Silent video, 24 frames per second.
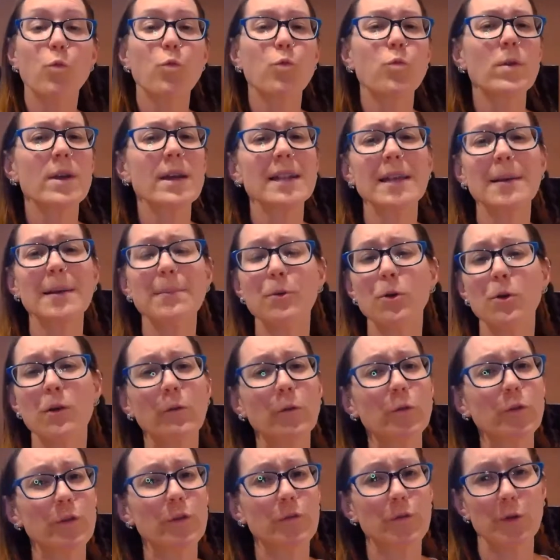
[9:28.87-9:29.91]
Really
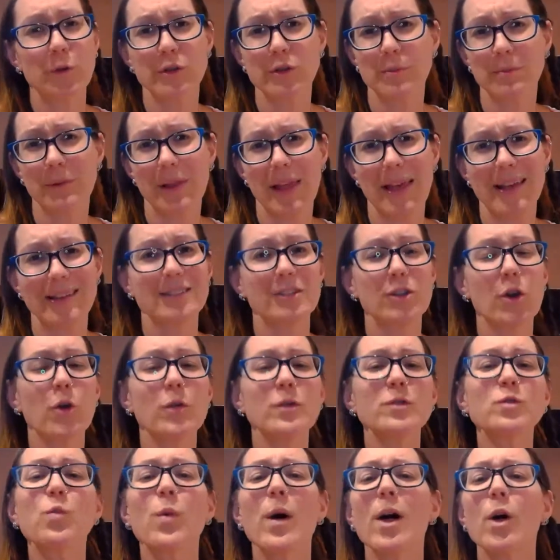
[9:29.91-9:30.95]
beautiful diffuser blends.
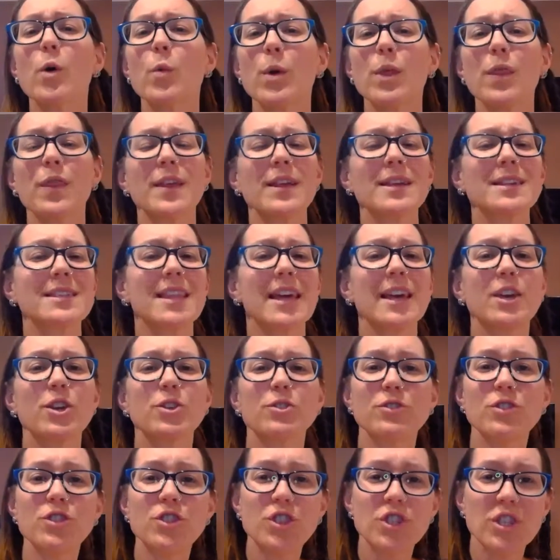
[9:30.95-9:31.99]
Goes well with things like
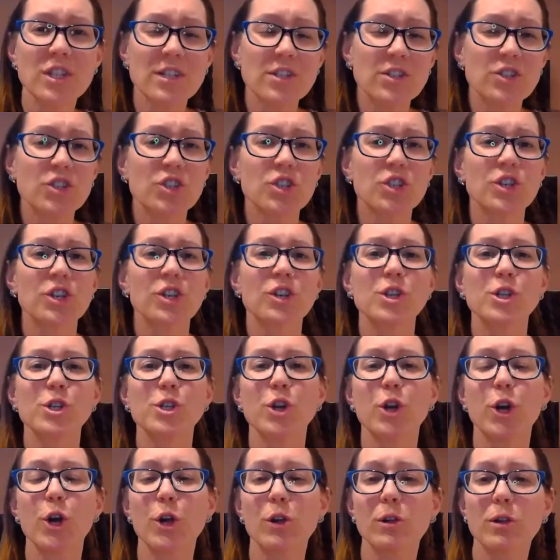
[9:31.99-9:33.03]
your ginger,
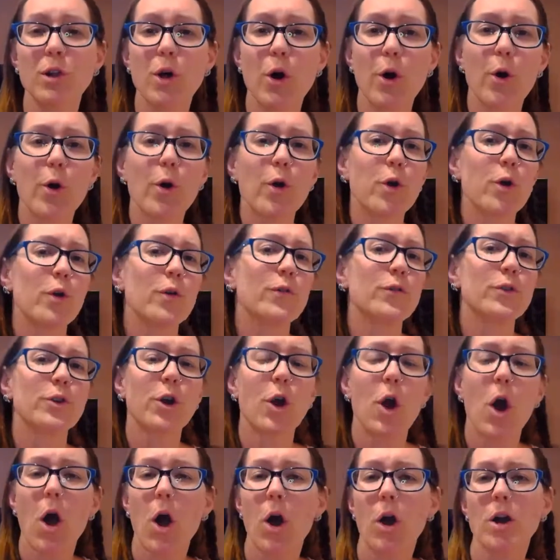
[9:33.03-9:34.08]
your clove, your
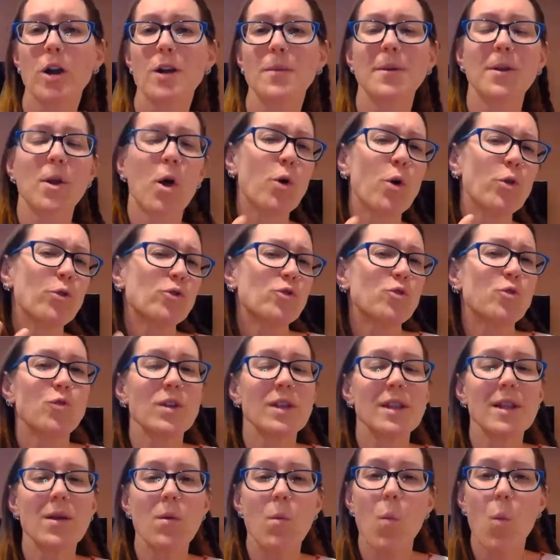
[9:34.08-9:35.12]
cardamom, all those
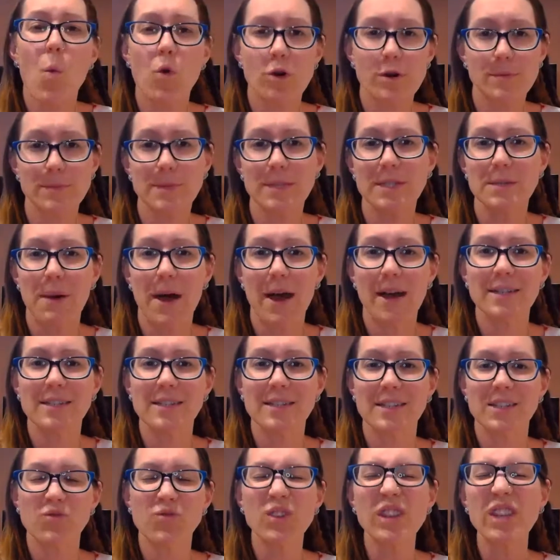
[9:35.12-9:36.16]
really warm
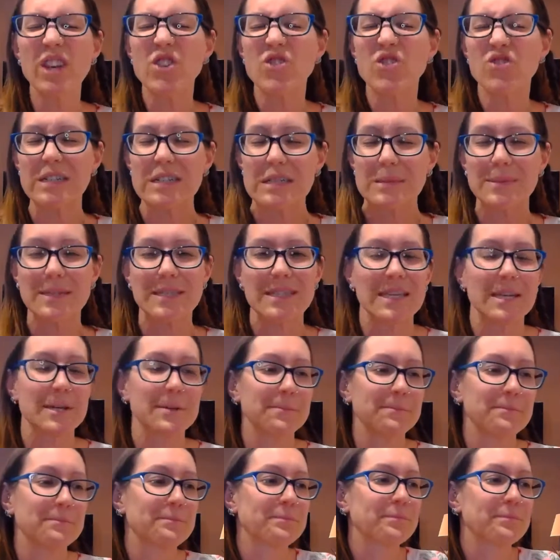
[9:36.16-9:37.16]
spices, really Christmassy.